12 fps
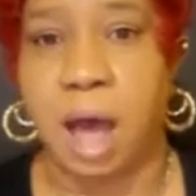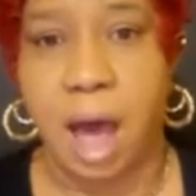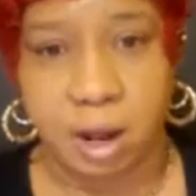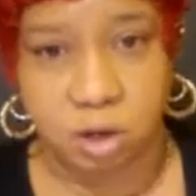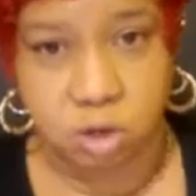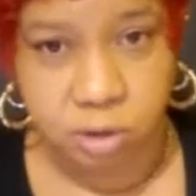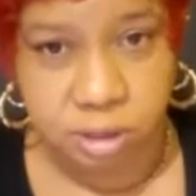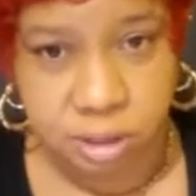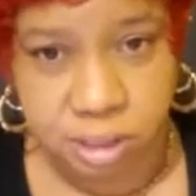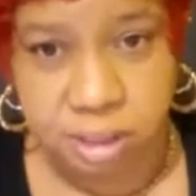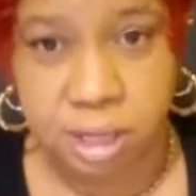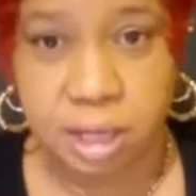
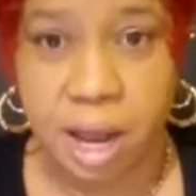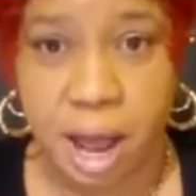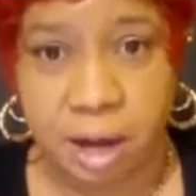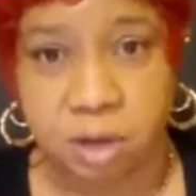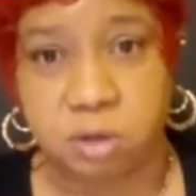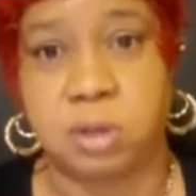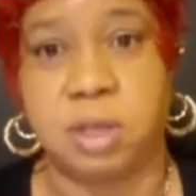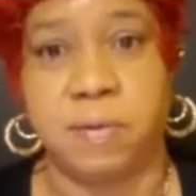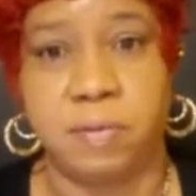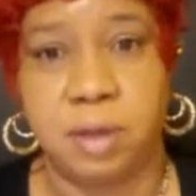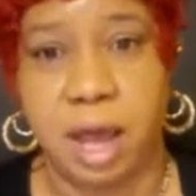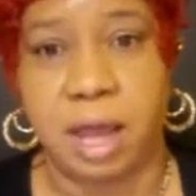actresses and actors
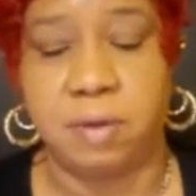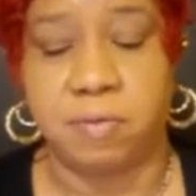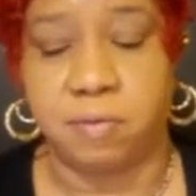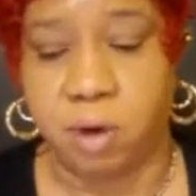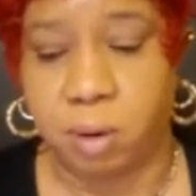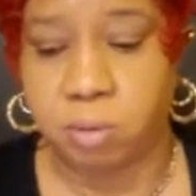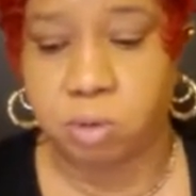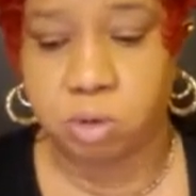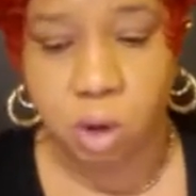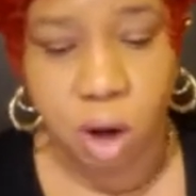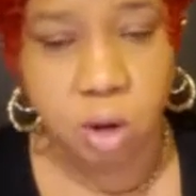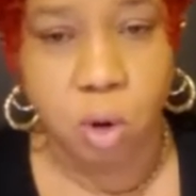have died from
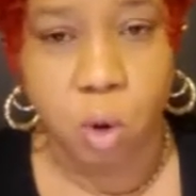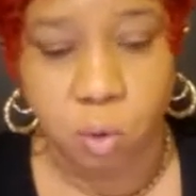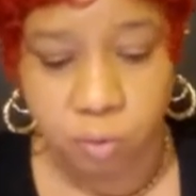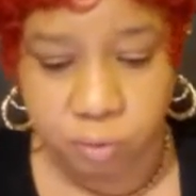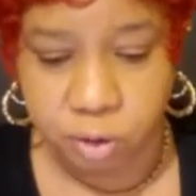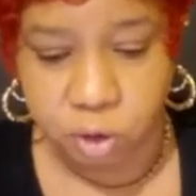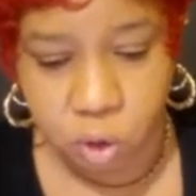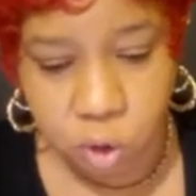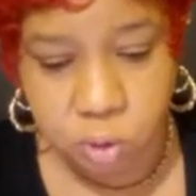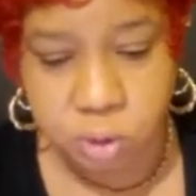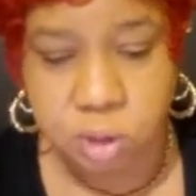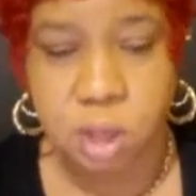drug
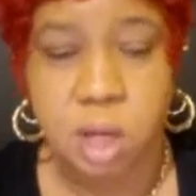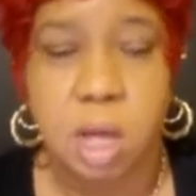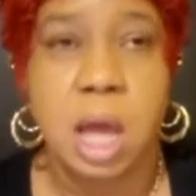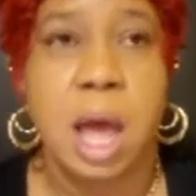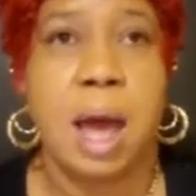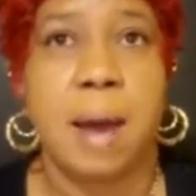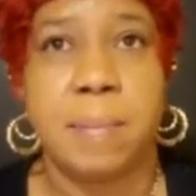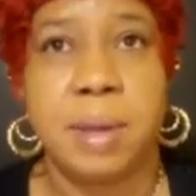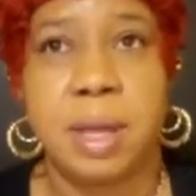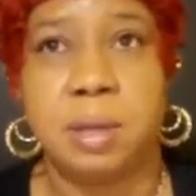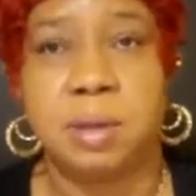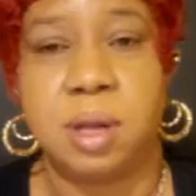overdose. I
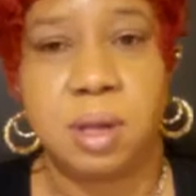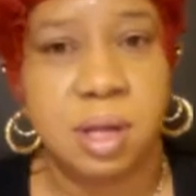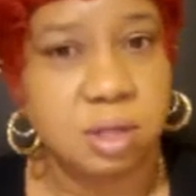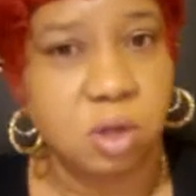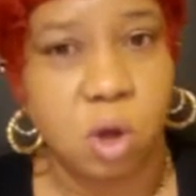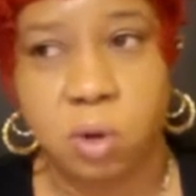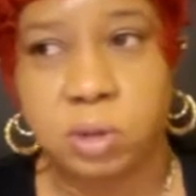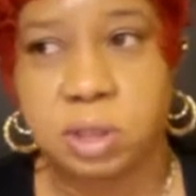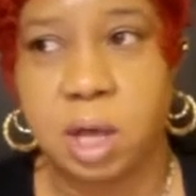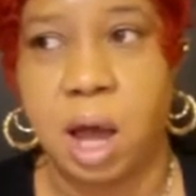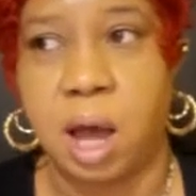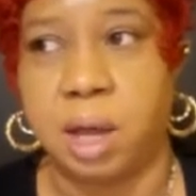mean, the list goes
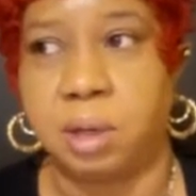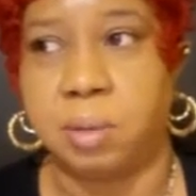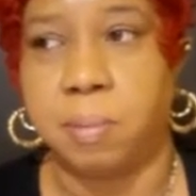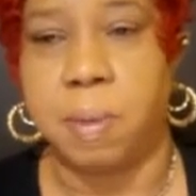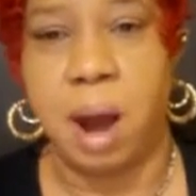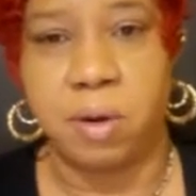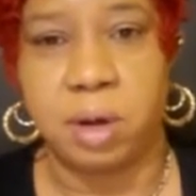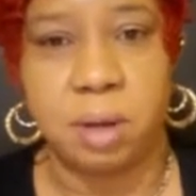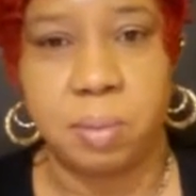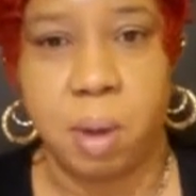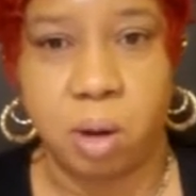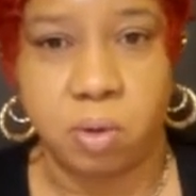on.
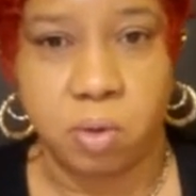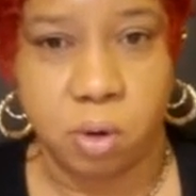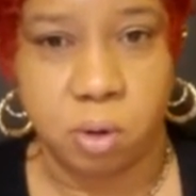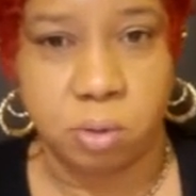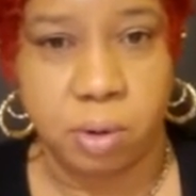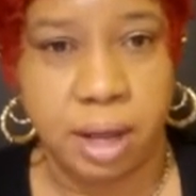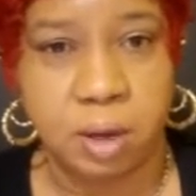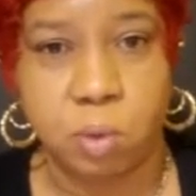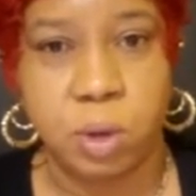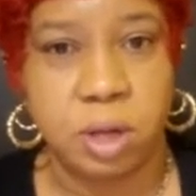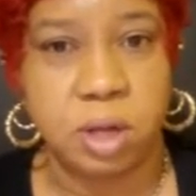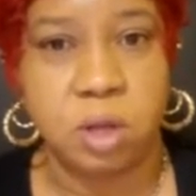Marilyn Monroe, right?
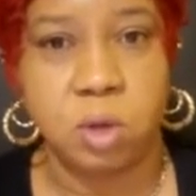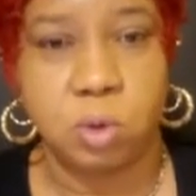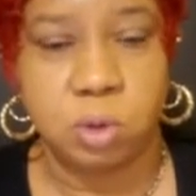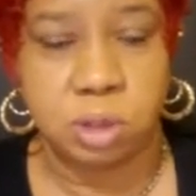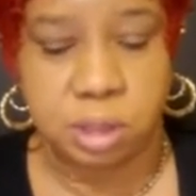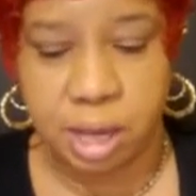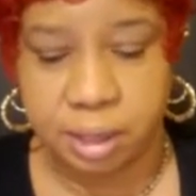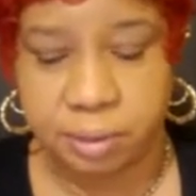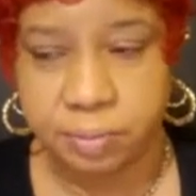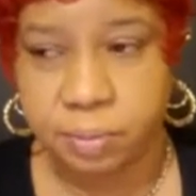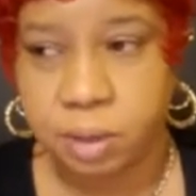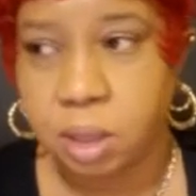Whitney
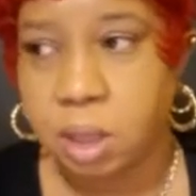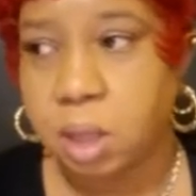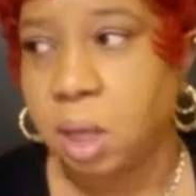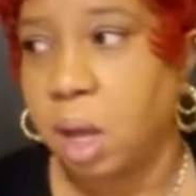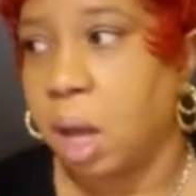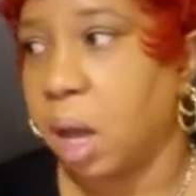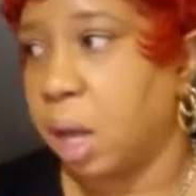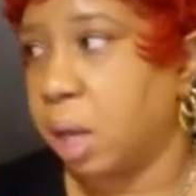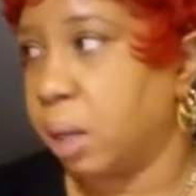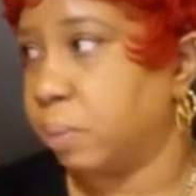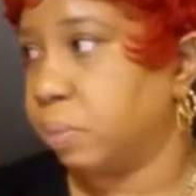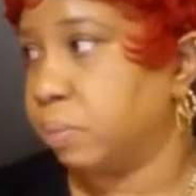Houston,
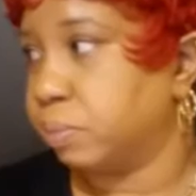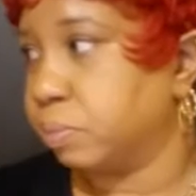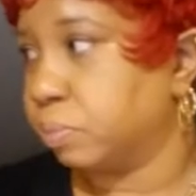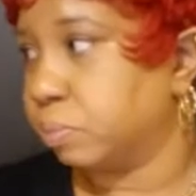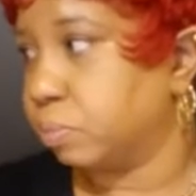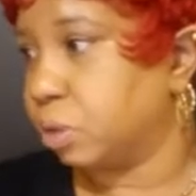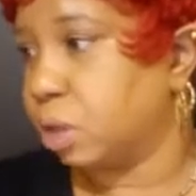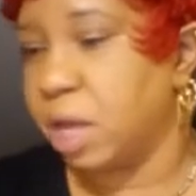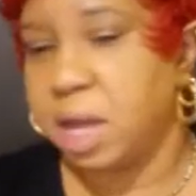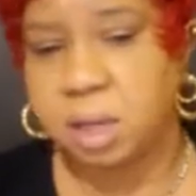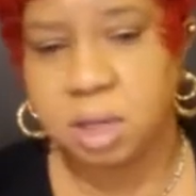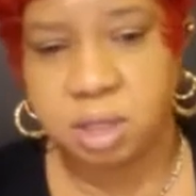the
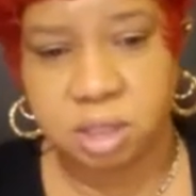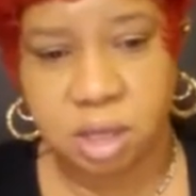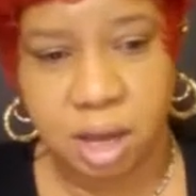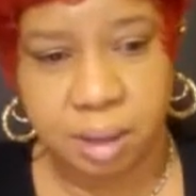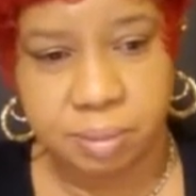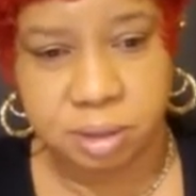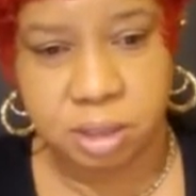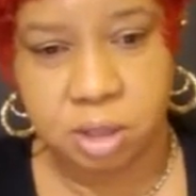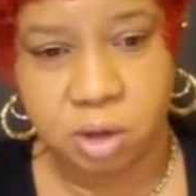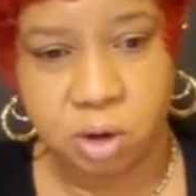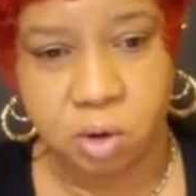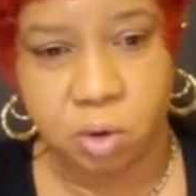English
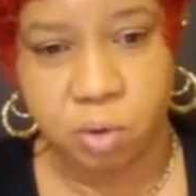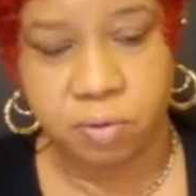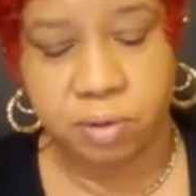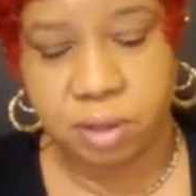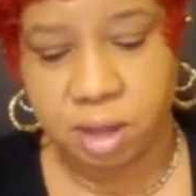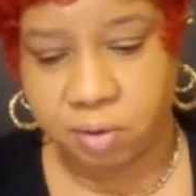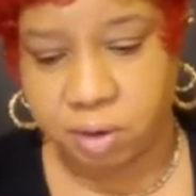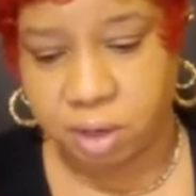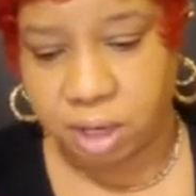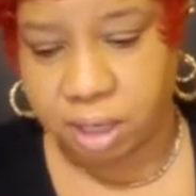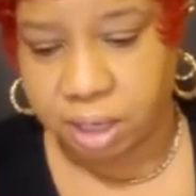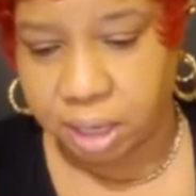singer over there
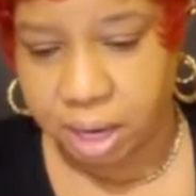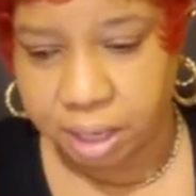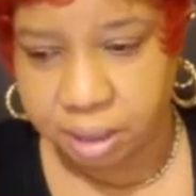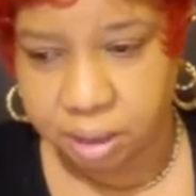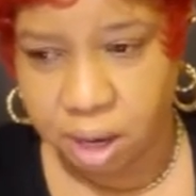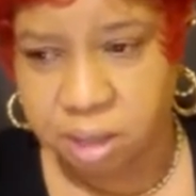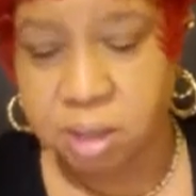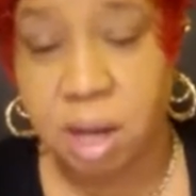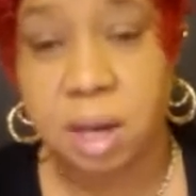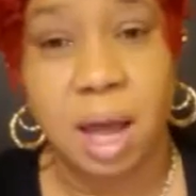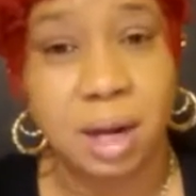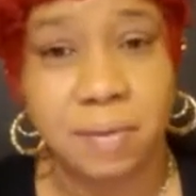in England.
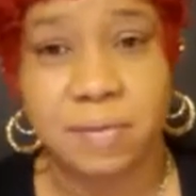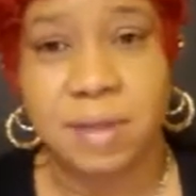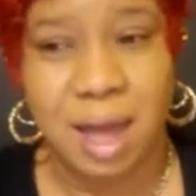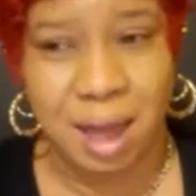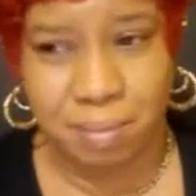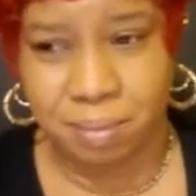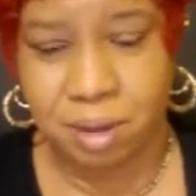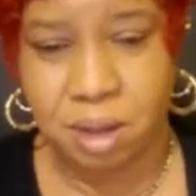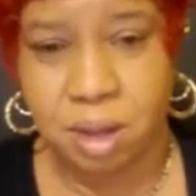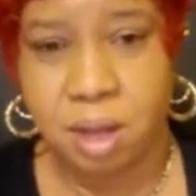A lot of them.